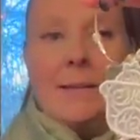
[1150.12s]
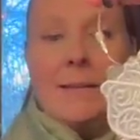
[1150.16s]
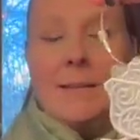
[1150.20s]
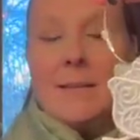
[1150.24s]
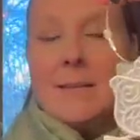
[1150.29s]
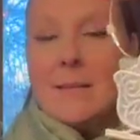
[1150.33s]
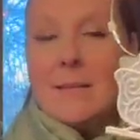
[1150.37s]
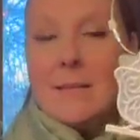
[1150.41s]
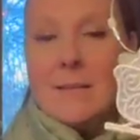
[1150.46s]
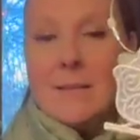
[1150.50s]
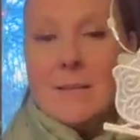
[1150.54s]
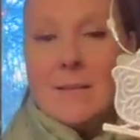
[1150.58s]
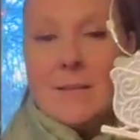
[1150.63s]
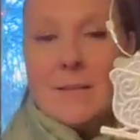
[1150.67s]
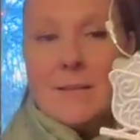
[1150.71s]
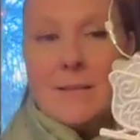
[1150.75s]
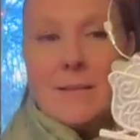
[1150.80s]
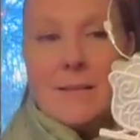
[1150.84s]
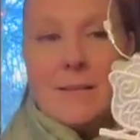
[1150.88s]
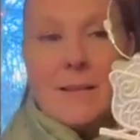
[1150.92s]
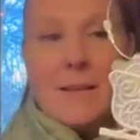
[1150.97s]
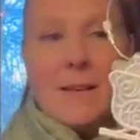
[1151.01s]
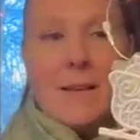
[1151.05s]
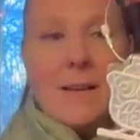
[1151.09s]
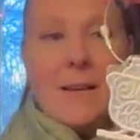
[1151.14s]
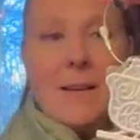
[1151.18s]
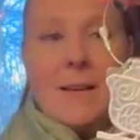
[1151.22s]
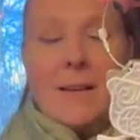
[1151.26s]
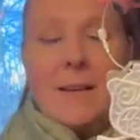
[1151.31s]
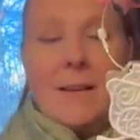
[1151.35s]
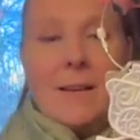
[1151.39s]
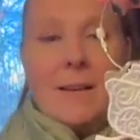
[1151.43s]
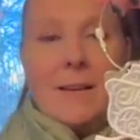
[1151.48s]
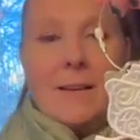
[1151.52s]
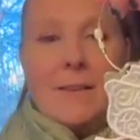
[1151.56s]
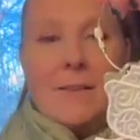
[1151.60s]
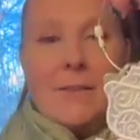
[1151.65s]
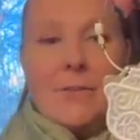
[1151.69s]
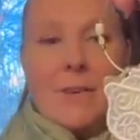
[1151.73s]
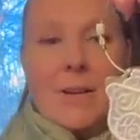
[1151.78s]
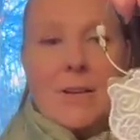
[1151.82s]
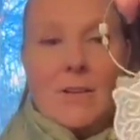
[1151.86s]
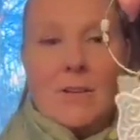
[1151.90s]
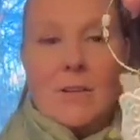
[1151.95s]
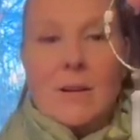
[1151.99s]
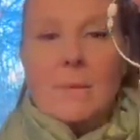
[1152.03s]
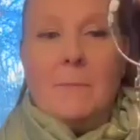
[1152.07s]
This is just
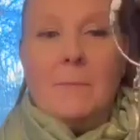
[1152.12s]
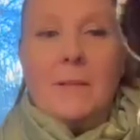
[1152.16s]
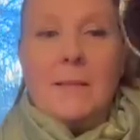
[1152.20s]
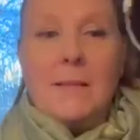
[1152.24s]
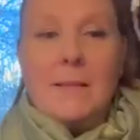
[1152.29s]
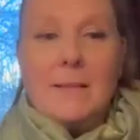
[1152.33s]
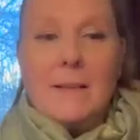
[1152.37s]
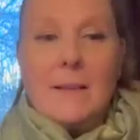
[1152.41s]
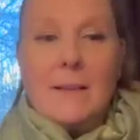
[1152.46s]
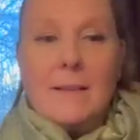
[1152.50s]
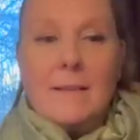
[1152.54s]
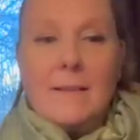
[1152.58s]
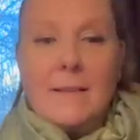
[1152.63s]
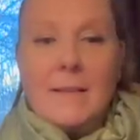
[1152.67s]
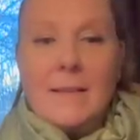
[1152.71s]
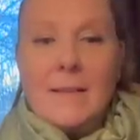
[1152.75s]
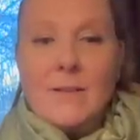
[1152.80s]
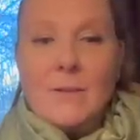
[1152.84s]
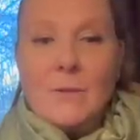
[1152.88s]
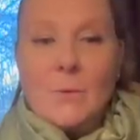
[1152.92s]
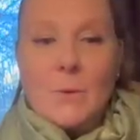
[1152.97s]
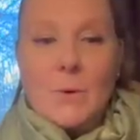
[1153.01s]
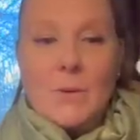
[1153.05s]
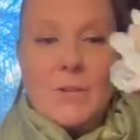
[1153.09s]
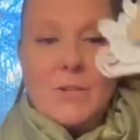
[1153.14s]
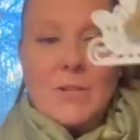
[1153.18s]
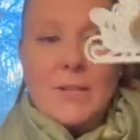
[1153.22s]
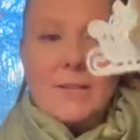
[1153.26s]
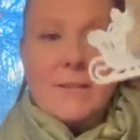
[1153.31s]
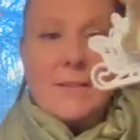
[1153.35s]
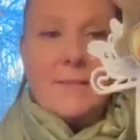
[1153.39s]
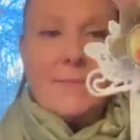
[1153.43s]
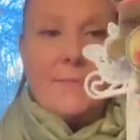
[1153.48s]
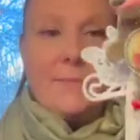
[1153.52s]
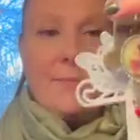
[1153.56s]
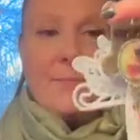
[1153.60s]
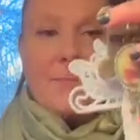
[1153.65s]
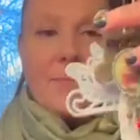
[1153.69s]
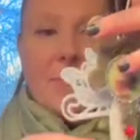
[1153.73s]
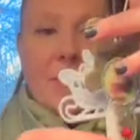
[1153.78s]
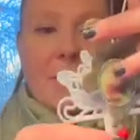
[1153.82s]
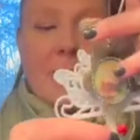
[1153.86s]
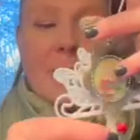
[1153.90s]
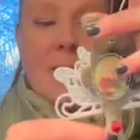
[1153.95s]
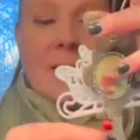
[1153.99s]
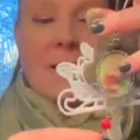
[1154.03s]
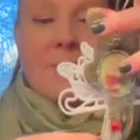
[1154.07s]
great job, Lisa. It's gorgeous.
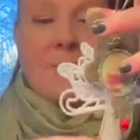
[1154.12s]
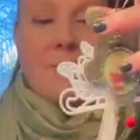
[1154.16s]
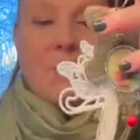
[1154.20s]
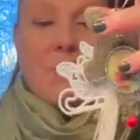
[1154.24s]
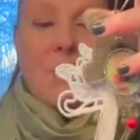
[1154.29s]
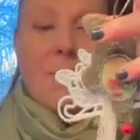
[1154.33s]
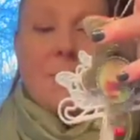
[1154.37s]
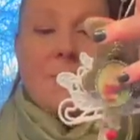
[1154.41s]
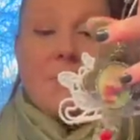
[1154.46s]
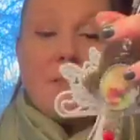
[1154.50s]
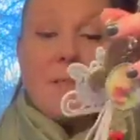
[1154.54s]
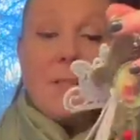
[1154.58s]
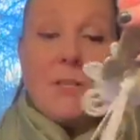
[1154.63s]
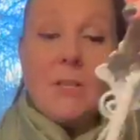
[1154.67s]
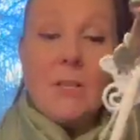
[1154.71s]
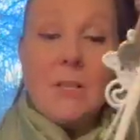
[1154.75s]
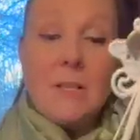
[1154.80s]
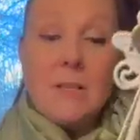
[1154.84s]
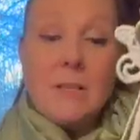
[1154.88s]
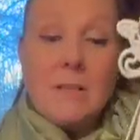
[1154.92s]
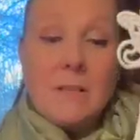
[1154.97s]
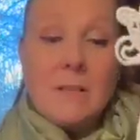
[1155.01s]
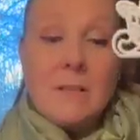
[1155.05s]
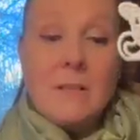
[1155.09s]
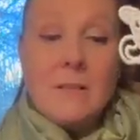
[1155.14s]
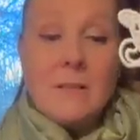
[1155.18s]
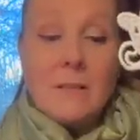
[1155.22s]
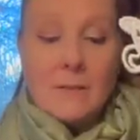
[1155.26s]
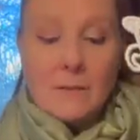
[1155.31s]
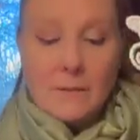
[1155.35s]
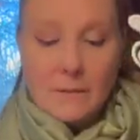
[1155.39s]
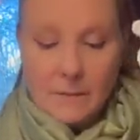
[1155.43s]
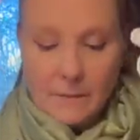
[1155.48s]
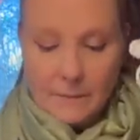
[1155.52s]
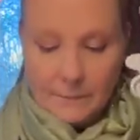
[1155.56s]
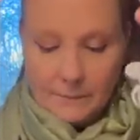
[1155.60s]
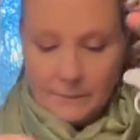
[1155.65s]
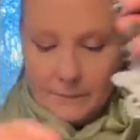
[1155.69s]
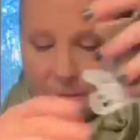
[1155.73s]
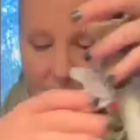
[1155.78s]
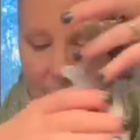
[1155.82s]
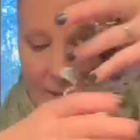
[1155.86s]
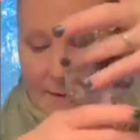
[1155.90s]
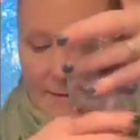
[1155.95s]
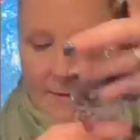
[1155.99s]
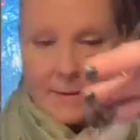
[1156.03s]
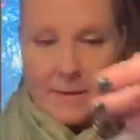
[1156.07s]
So I'm stitching this in silk.
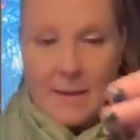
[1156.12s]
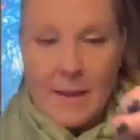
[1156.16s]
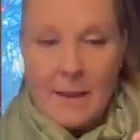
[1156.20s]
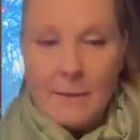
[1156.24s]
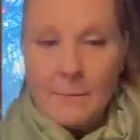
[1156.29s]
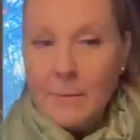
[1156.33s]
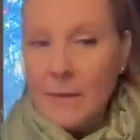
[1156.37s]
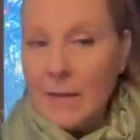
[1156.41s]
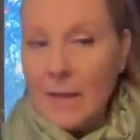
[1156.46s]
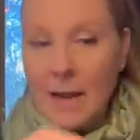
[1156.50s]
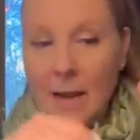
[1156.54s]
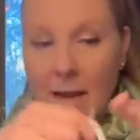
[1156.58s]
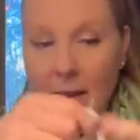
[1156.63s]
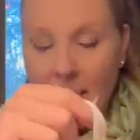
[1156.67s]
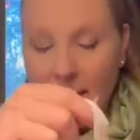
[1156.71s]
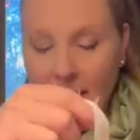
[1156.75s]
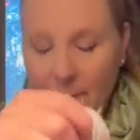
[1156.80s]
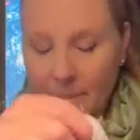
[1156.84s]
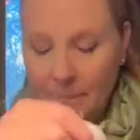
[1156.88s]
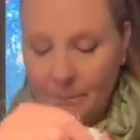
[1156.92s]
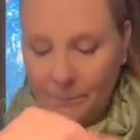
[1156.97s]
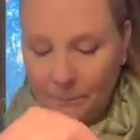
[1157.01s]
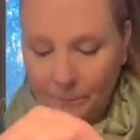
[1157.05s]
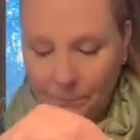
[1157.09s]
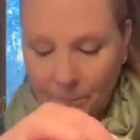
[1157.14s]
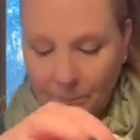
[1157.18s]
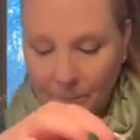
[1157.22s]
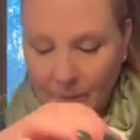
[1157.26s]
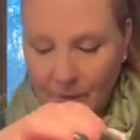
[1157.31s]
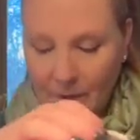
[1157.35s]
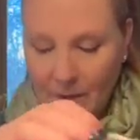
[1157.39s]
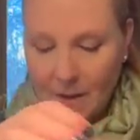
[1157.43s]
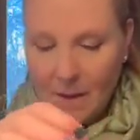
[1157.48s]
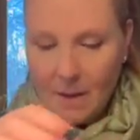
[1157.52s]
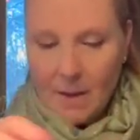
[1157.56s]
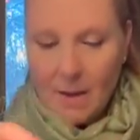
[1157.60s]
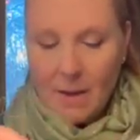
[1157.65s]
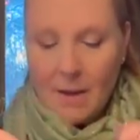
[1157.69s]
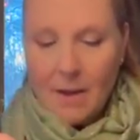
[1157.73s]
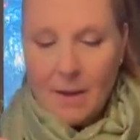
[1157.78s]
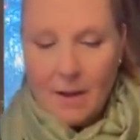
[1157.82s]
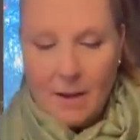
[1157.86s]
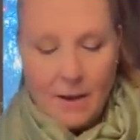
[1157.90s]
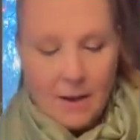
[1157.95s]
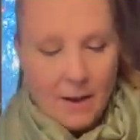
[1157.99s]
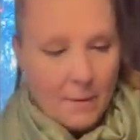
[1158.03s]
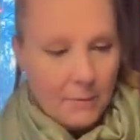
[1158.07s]
It's an NPI.
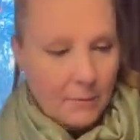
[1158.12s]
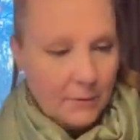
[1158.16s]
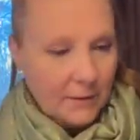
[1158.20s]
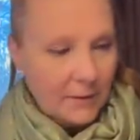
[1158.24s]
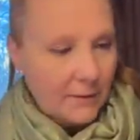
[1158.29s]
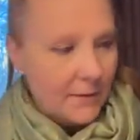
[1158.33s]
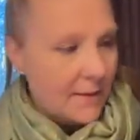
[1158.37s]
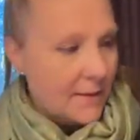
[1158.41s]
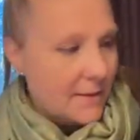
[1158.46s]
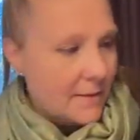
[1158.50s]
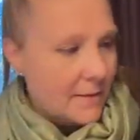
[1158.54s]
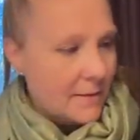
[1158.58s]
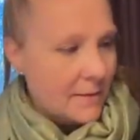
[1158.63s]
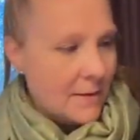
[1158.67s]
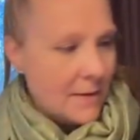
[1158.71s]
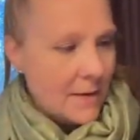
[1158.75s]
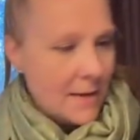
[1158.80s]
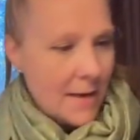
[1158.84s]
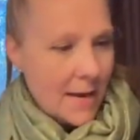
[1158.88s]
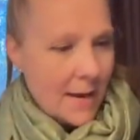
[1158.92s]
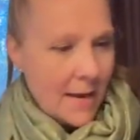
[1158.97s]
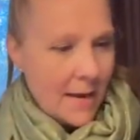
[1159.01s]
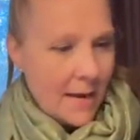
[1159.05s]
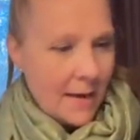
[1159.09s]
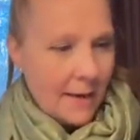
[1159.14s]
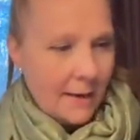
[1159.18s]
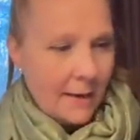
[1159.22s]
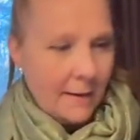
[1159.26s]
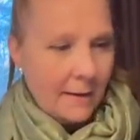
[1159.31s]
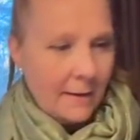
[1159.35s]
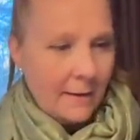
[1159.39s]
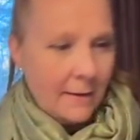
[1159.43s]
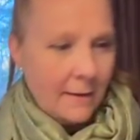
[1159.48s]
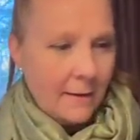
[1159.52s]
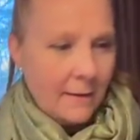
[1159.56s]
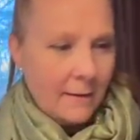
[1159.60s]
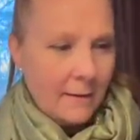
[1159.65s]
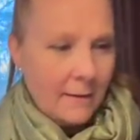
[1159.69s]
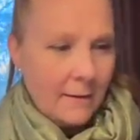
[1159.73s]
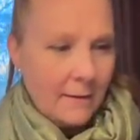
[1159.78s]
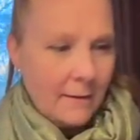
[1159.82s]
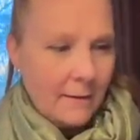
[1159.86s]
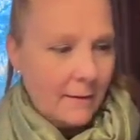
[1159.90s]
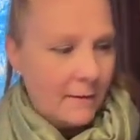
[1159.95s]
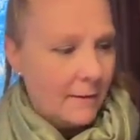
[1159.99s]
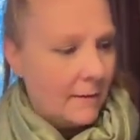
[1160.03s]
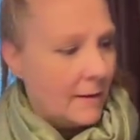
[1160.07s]
I believe it's
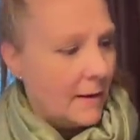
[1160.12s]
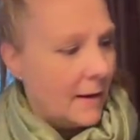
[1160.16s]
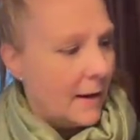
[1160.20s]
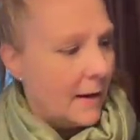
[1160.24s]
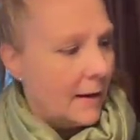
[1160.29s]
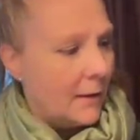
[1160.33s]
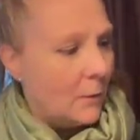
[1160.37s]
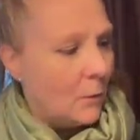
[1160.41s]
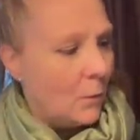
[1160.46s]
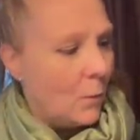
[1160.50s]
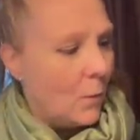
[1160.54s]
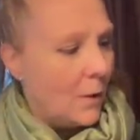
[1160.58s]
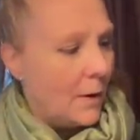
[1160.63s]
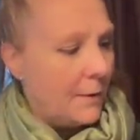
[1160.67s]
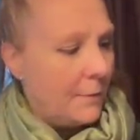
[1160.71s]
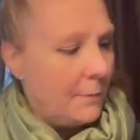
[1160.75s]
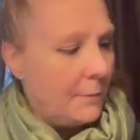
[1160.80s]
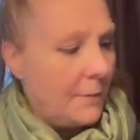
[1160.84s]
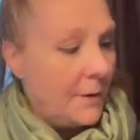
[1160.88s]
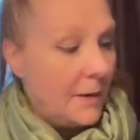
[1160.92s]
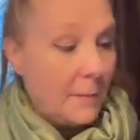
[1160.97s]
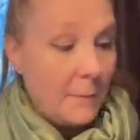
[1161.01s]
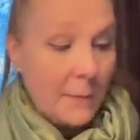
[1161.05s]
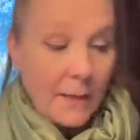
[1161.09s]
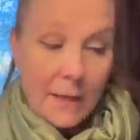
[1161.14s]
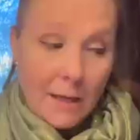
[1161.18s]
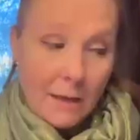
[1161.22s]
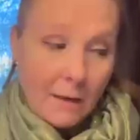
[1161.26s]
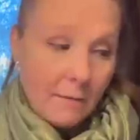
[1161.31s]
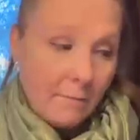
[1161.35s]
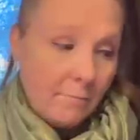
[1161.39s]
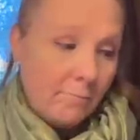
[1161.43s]
991 BB.